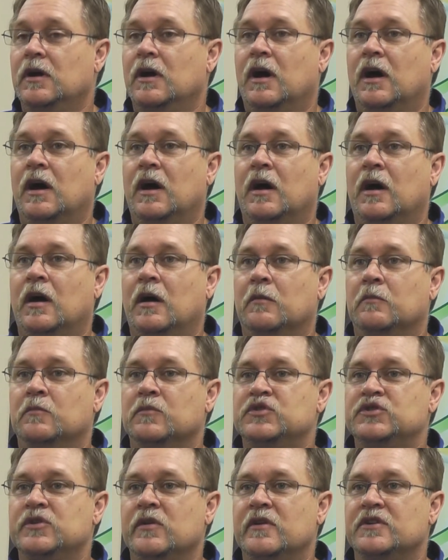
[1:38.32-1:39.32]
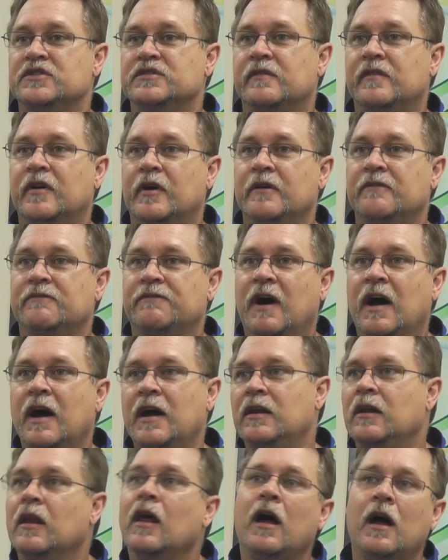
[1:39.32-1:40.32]
Um, so there's a very
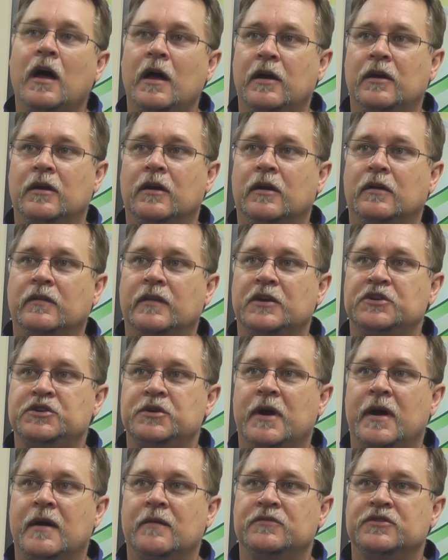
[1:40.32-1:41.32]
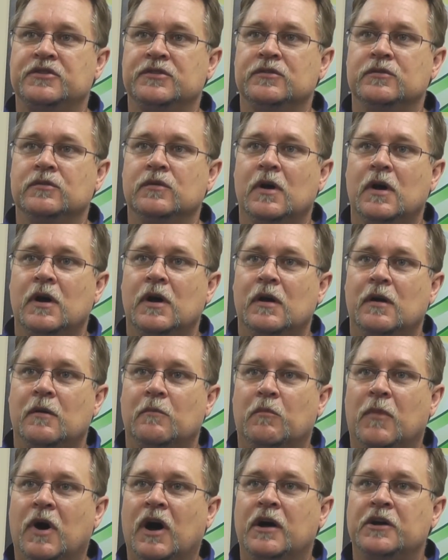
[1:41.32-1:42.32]
fine line that you have to
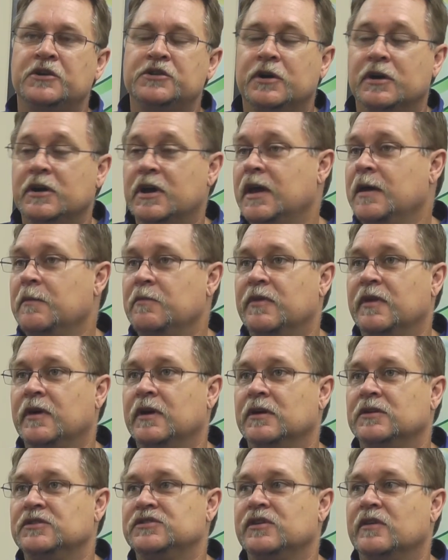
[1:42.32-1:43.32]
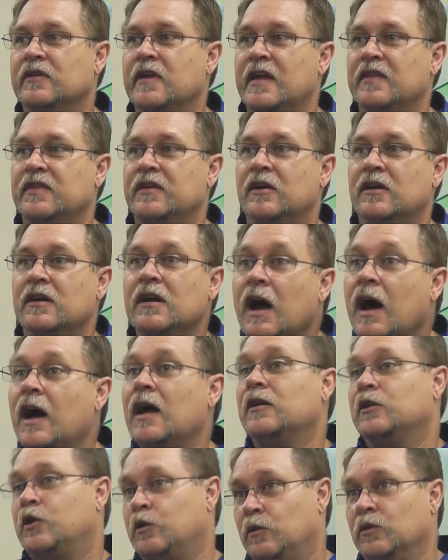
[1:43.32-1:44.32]
monitor and keep things so that they're
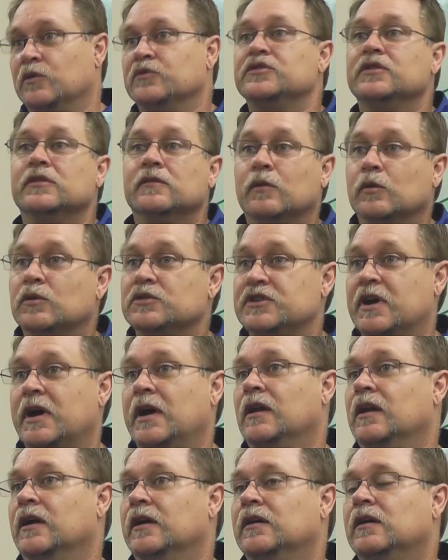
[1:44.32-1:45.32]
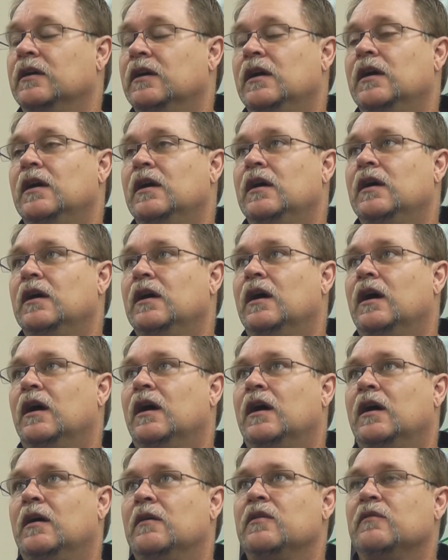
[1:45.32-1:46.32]
not corrosive or scaling.
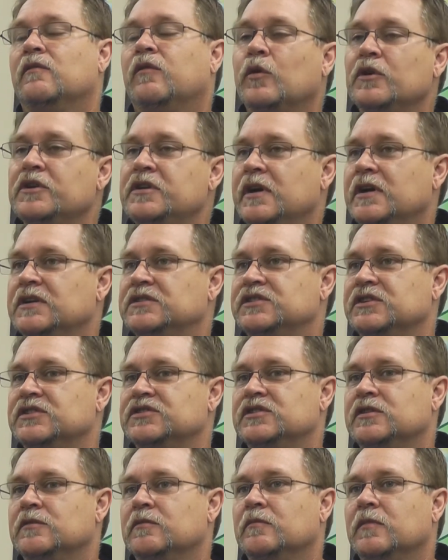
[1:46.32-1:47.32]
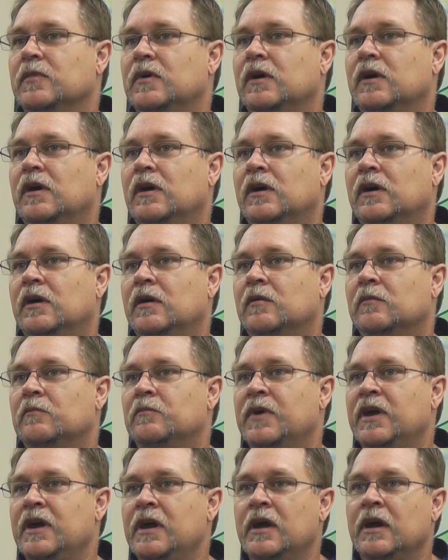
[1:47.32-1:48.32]
Uh, the Vortex system,
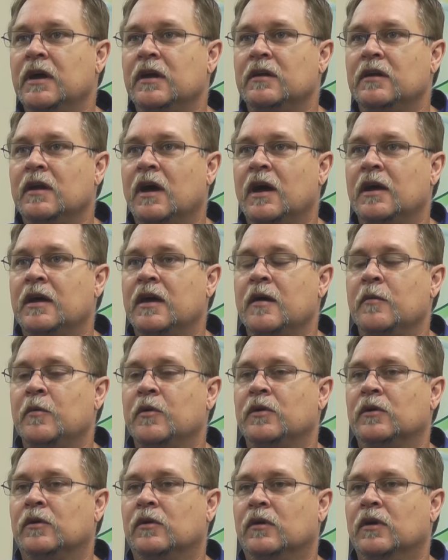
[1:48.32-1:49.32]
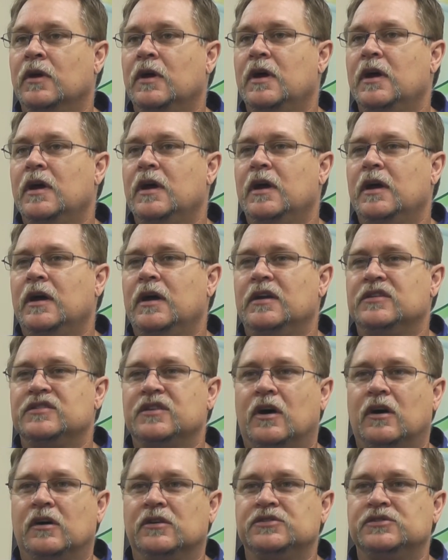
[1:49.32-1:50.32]
um, being it non-chemical, is
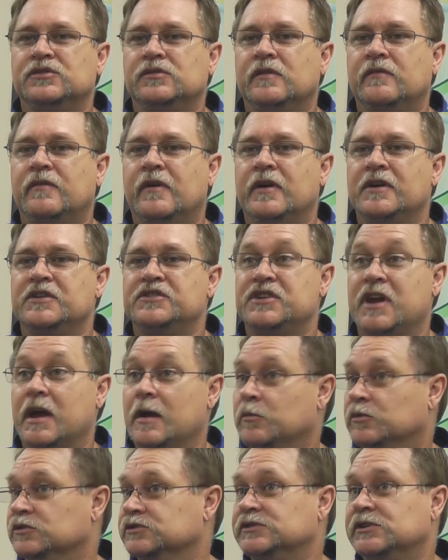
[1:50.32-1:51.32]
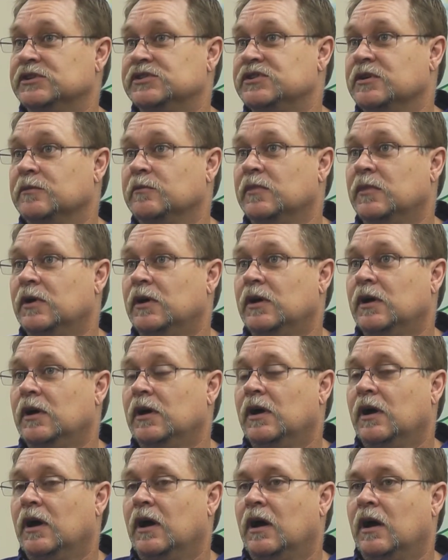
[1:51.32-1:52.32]
also a very stable system.
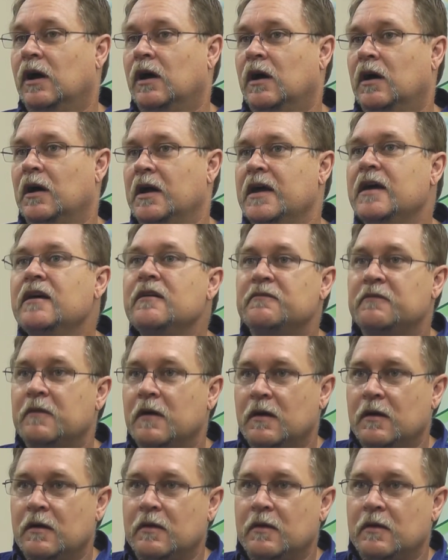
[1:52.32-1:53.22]
Uh, if,